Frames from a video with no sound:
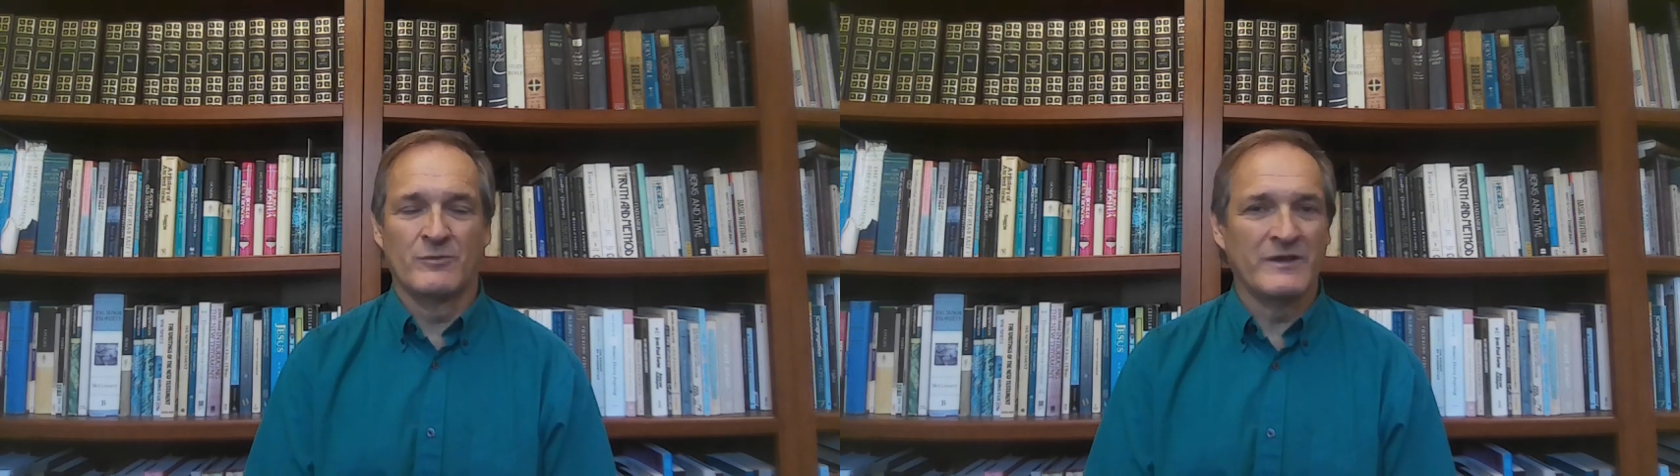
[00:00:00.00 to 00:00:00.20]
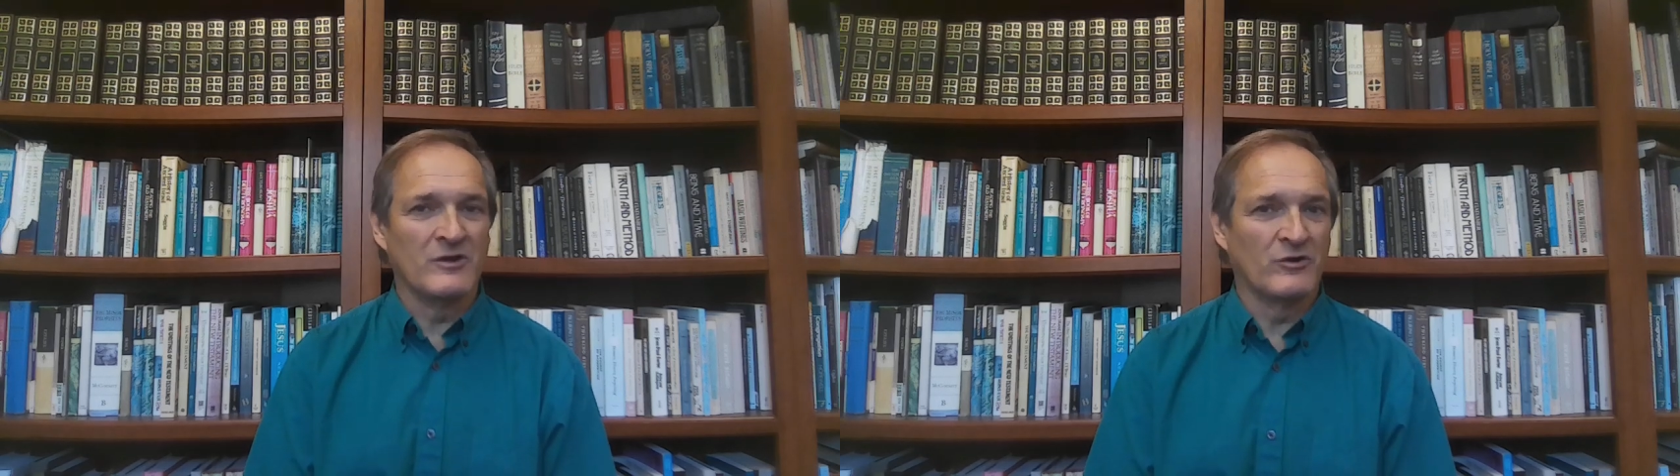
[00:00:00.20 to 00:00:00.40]

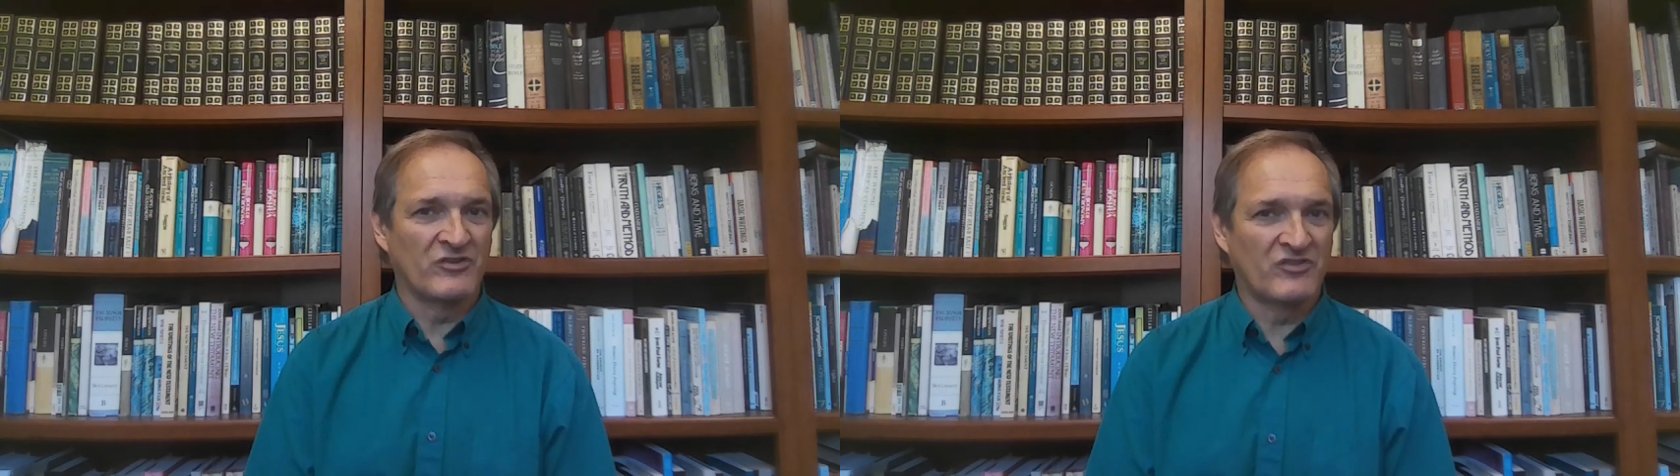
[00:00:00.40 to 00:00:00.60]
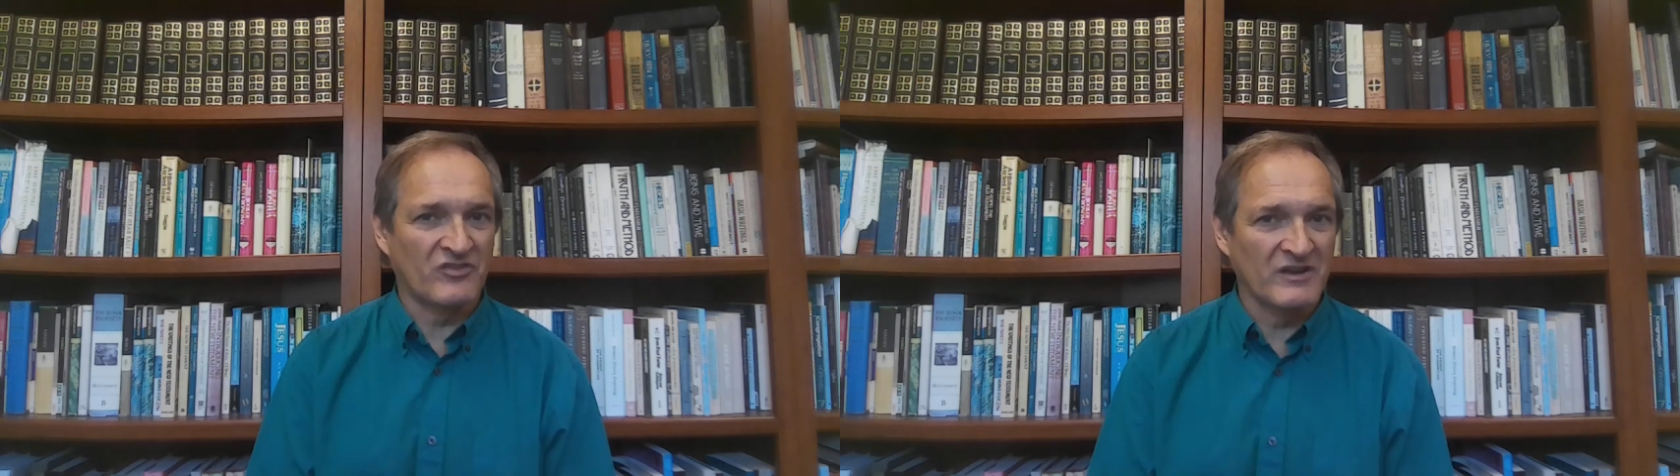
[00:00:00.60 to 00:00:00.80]
we go to
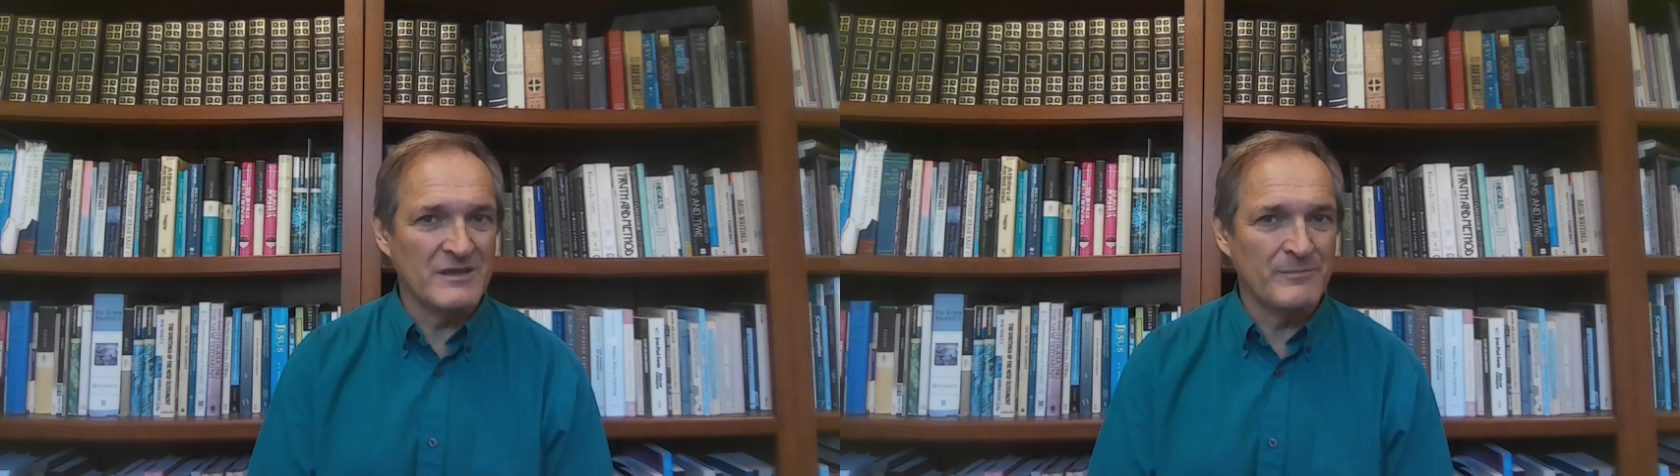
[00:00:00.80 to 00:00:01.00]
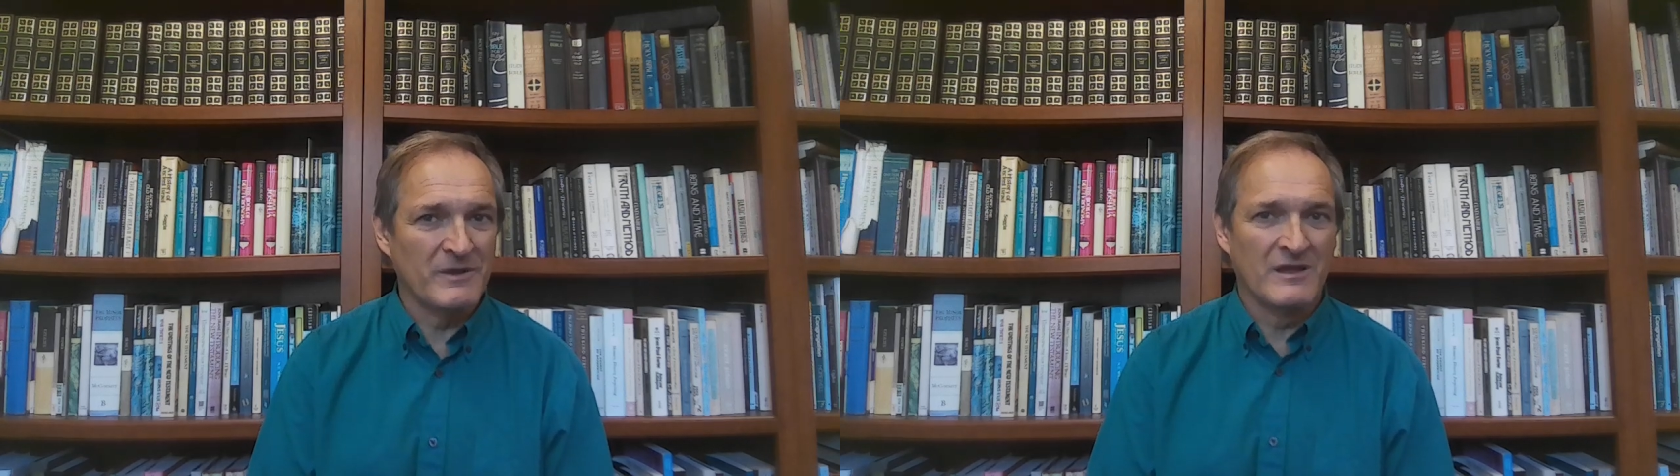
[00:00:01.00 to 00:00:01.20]

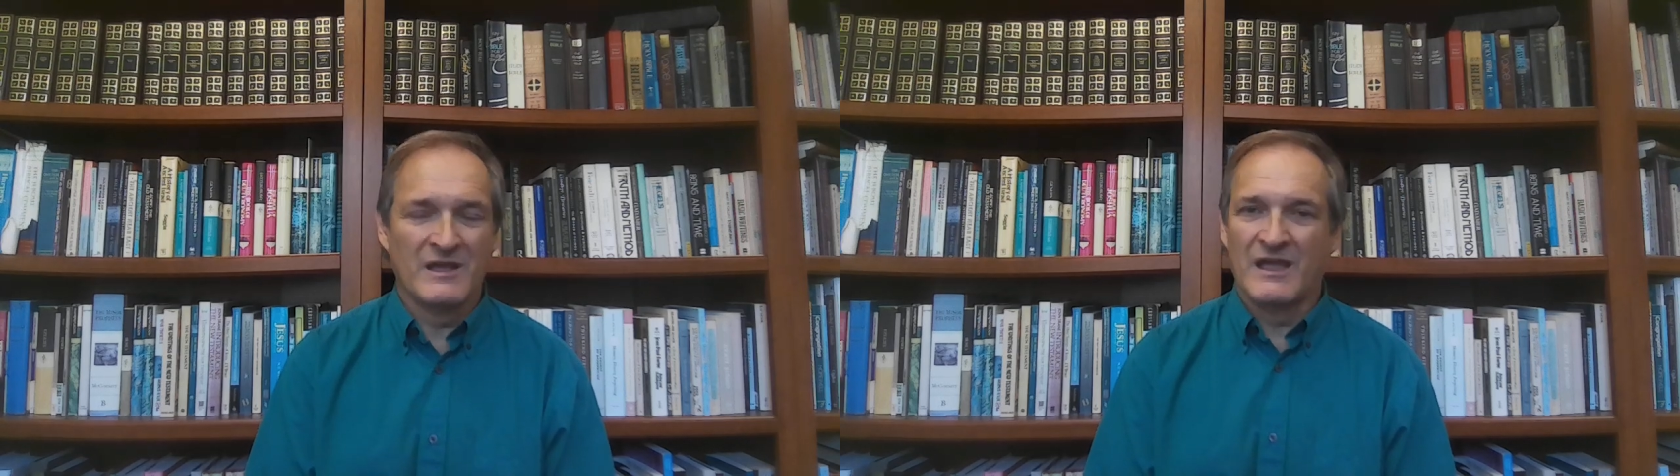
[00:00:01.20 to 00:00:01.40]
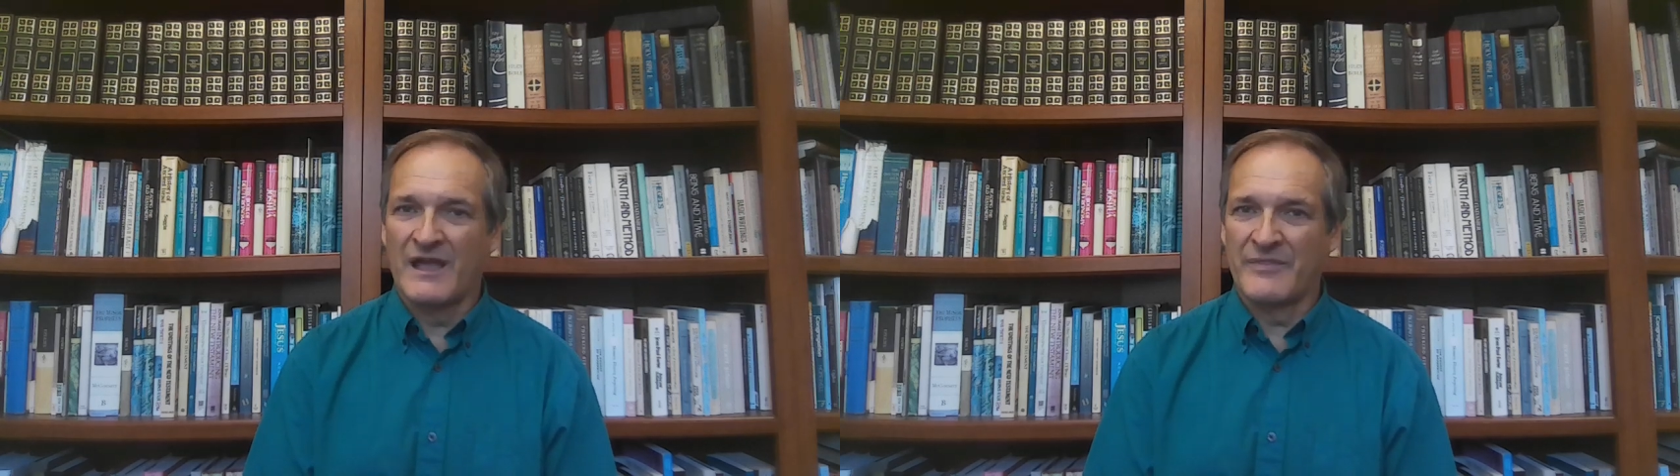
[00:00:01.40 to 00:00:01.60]
sleep,
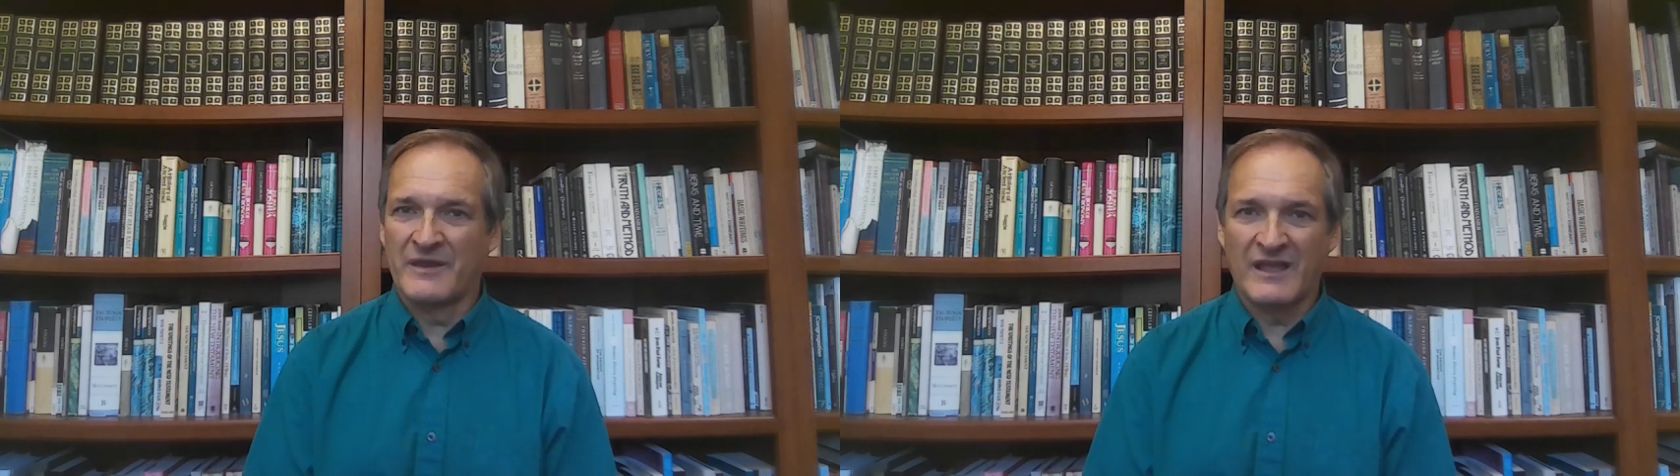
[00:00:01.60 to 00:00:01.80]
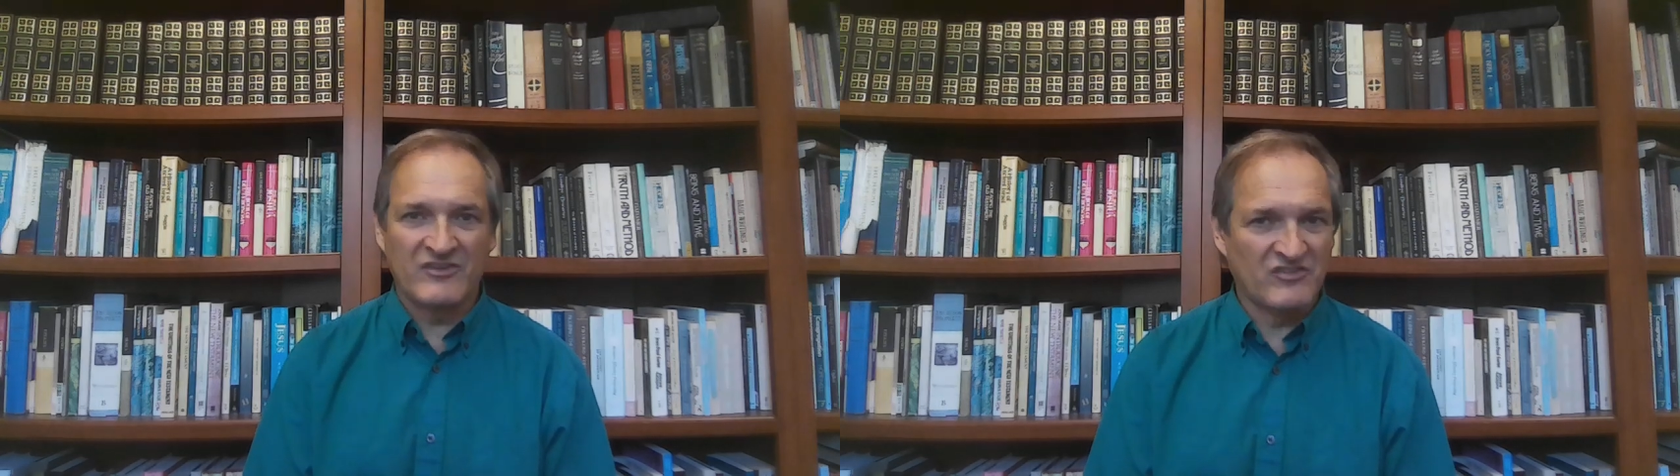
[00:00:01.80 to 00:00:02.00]
and the
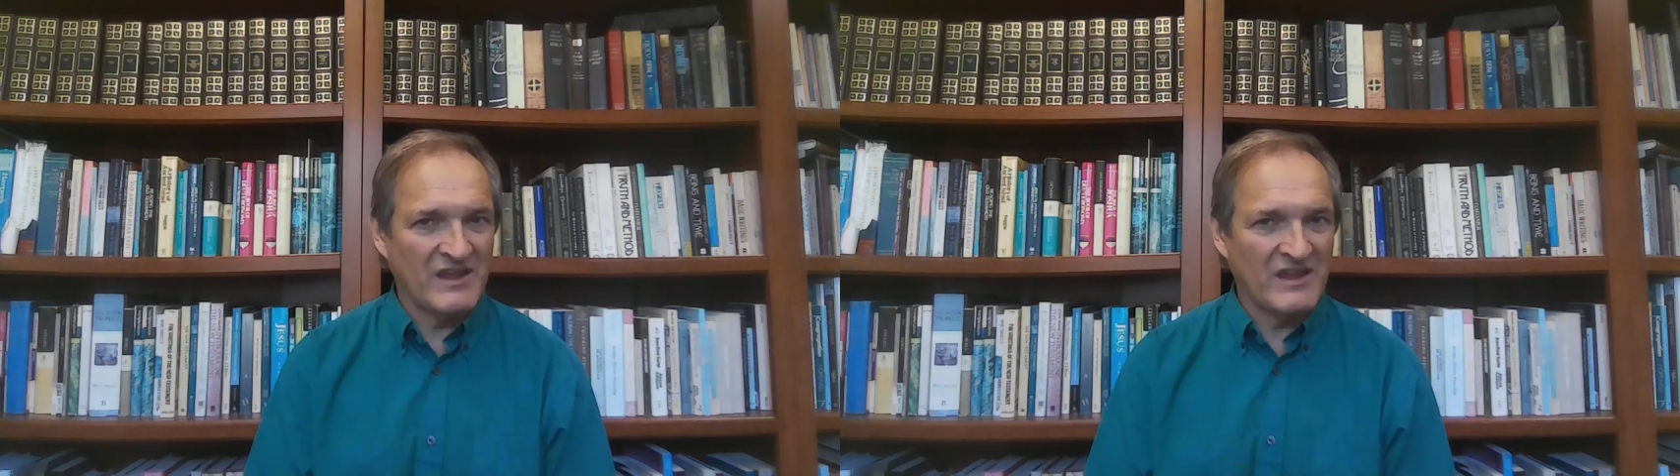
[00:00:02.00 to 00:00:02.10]
next